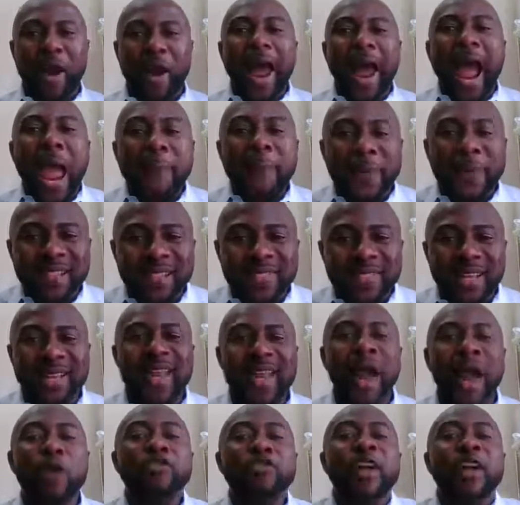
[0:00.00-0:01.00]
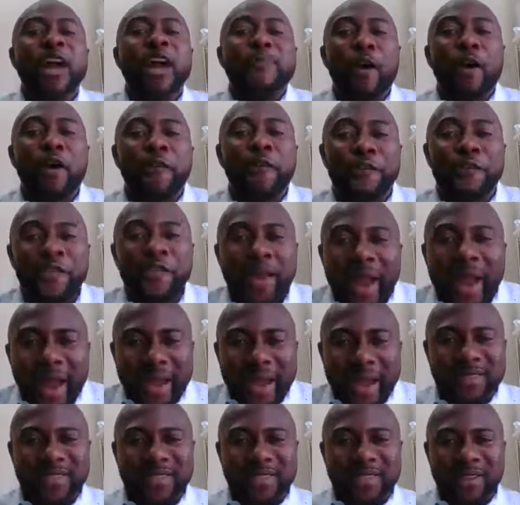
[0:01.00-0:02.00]
I personally also have my own
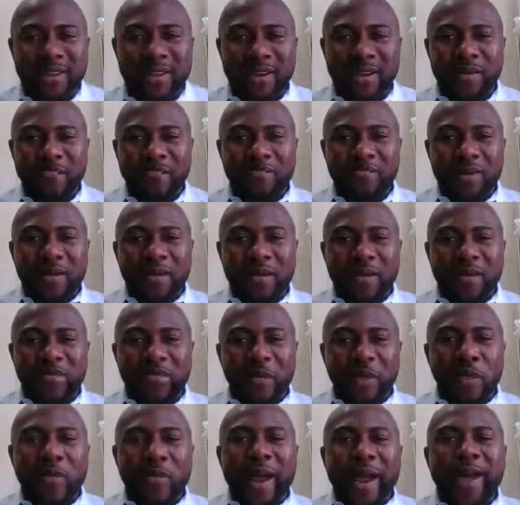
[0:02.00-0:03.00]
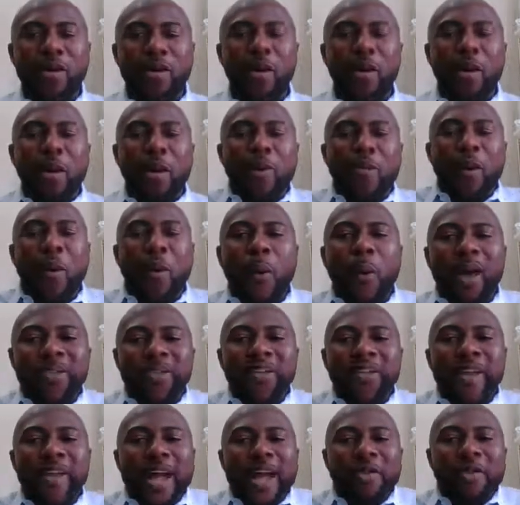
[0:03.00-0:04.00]
fears, right? But one
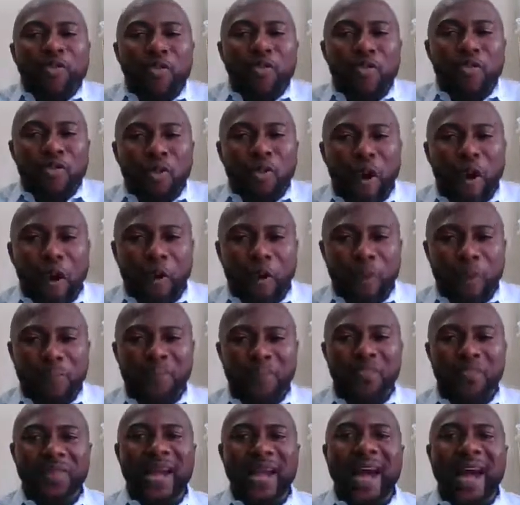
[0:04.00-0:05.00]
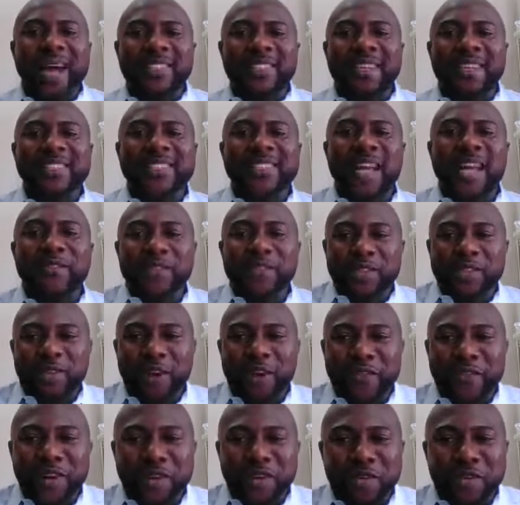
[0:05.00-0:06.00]
thing I do know as a
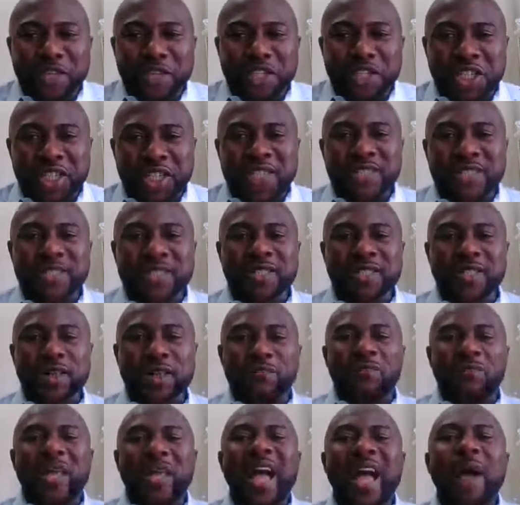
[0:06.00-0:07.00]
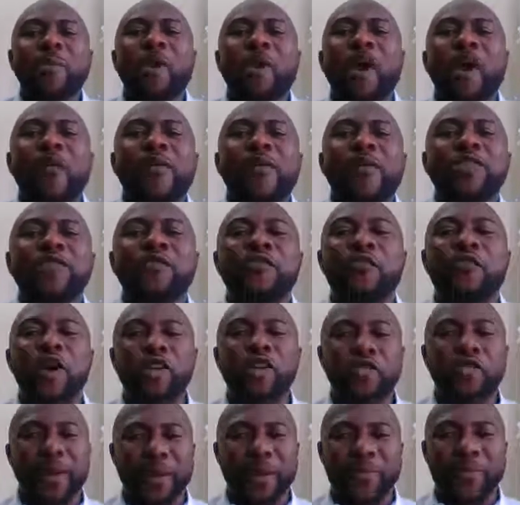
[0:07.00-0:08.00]
self-discovery coach is I'm always
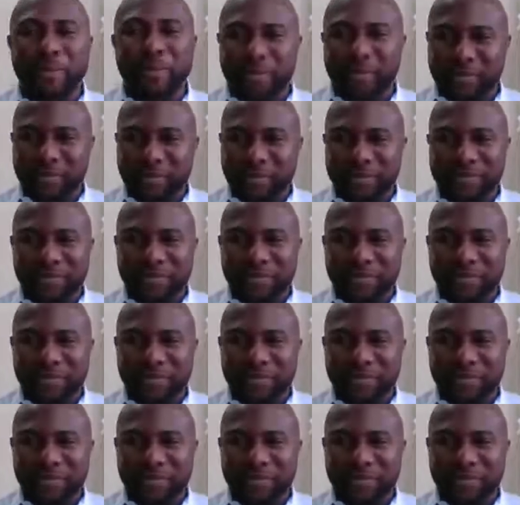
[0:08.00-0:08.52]
vulnerable.